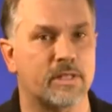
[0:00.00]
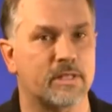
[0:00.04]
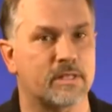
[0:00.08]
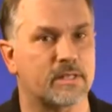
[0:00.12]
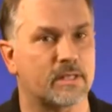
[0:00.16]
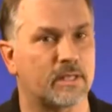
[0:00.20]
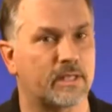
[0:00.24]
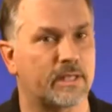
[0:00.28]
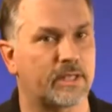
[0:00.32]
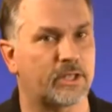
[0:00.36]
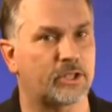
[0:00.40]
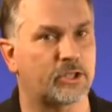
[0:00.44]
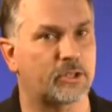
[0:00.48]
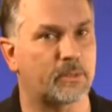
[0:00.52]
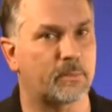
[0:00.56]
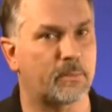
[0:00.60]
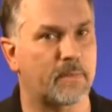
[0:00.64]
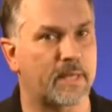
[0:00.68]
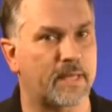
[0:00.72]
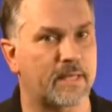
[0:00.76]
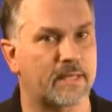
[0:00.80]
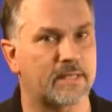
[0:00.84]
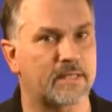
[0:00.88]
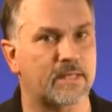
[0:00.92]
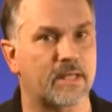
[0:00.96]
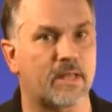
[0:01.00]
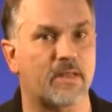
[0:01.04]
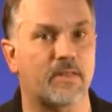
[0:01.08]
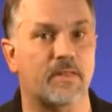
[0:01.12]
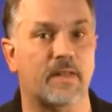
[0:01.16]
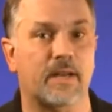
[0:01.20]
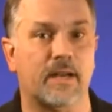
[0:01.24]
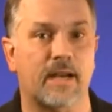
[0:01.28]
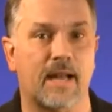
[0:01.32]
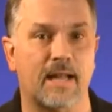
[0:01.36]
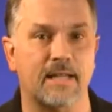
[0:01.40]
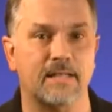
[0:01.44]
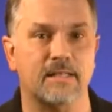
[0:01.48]
insulation means that
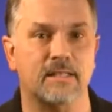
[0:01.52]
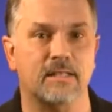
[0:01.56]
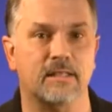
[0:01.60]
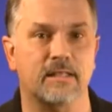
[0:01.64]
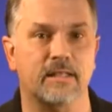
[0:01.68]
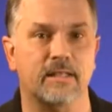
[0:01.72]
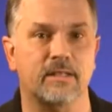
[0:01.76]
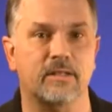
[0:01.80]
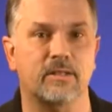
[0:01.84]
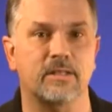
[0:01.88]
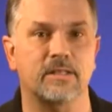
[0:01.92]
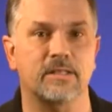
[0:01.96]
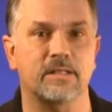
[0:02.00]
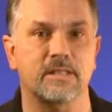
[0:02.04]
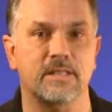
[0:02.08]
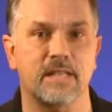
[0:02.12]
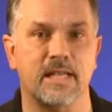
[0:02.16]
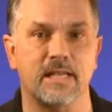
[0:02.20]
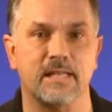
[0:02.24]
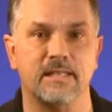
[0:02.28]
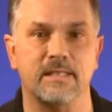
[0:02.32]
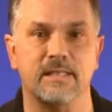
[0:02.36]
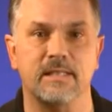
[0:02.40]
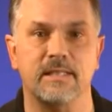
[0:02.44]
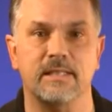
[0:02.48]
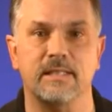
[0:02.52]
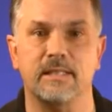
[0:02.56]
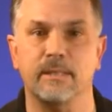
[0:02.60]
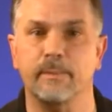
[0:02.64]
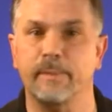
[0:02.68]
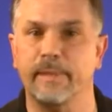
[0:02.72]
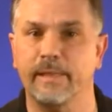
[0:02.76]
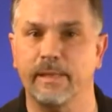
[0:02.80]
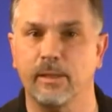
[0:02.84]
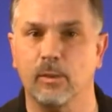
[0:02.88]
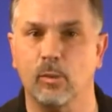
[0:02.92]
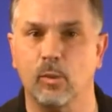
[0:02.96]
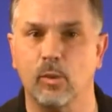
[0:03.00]
an isolator is tested to
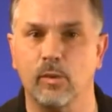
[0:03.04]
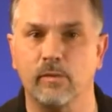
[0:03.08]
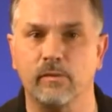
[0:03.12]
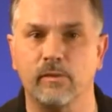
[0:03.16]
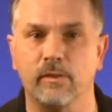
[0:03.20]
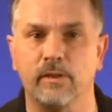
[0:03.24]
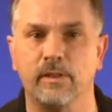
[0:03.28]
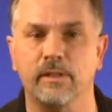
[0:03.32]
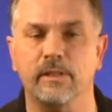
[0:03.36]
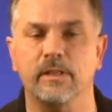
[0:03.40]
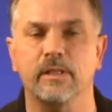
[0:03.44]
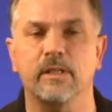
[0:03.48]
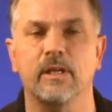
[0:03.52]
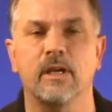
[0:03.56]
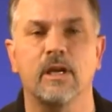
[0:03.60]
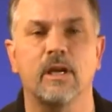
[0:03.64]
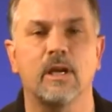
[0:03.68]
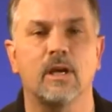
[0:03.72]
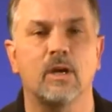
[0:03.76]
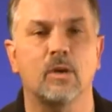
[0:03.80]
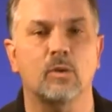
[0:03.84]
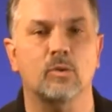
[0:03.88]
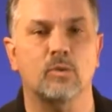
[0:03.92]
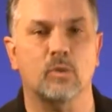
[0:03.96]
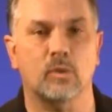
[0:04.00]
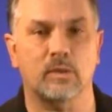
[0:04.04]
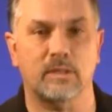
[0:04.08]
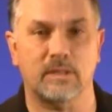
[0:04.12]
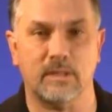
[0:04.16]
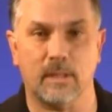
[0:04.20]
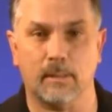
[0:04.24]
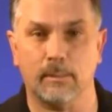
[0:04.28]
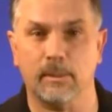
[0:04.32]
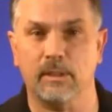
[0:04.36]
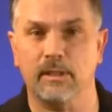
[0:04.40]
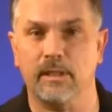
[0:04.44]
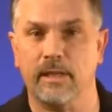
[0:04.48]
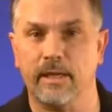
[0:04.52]
be equivalent to a
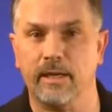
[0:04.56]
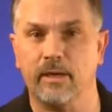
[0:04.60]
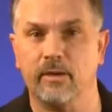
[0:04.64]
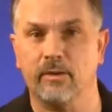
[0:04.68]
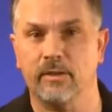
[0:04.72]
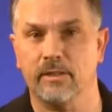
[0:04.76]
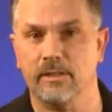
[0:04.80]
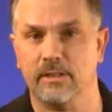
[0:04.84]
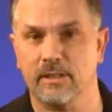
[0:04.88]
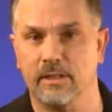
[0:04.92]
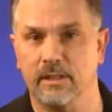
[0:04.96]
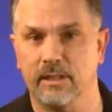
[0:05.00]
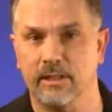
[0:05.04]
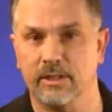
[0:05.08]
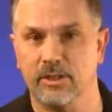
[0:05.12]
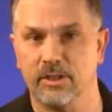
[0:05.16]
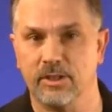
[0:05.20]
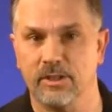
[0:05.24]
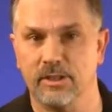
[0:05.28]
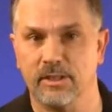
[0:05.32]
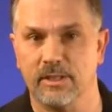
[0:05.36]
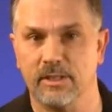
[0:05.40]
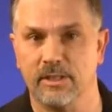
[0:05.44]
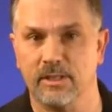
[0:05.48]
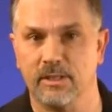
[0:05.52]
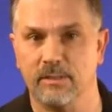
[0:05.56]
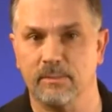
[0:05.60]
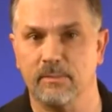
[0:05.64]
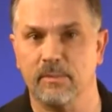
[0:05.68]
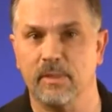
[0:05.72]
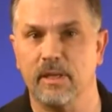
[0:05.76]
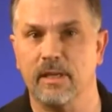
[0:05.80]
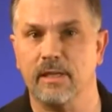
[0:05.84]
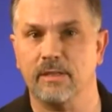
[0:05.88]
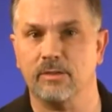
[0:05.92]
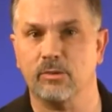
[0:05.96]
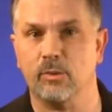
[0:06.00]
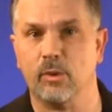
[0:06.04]
double-layer insulation system
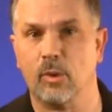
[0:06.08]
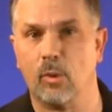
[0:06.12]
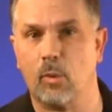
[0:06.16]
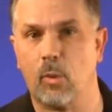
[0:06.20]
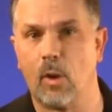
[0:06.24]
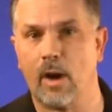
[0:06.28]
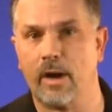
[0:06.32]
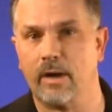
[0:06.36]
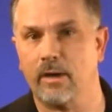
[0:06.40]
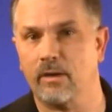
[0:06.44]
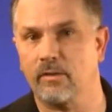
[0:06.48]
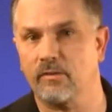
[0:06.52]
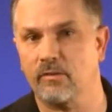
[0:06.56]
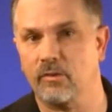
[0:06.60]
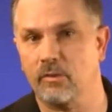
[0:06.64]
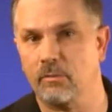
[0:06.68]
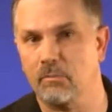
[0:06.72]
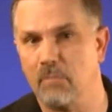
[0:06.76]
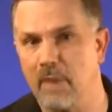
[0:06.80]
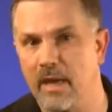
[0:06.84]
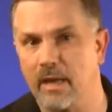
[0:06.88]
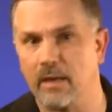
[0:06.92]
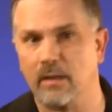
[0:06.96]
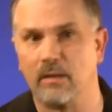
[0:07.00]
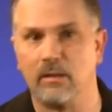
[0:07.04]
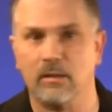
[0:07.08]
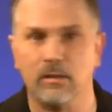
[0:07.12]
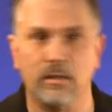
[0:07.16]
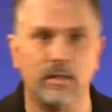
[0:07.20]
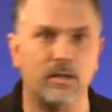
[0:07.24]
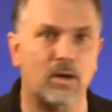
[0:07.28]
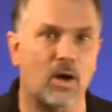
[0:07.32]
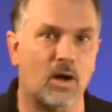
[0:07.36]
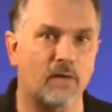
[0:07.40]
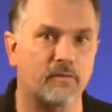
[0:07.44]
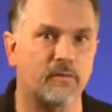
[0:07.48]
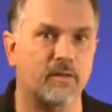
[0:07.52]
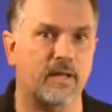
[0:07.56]
as required for medical and
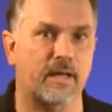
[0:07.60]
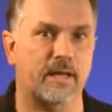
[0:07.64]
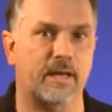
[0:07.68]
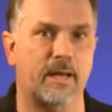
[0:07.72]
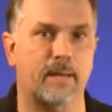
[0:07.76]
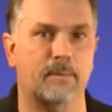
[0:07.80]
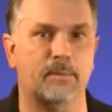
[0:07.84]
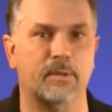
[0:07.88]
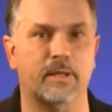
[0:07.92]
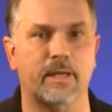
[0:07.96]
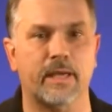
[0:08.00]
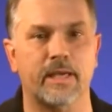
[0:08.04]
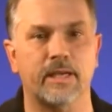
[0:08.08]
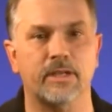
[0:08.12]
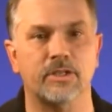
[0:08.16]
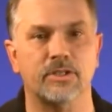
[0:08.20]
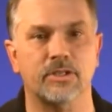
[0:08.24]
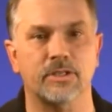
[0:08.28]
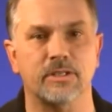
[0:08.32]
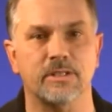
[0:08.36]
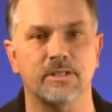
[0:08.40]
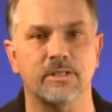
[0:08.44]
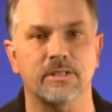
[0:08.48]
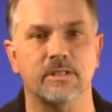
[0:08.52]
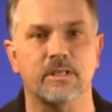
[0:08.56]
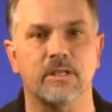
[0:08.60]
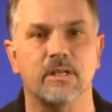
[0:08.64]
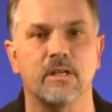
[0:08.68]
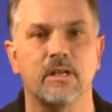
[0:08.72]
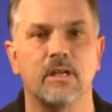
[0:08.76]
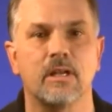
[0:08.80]
offline applications.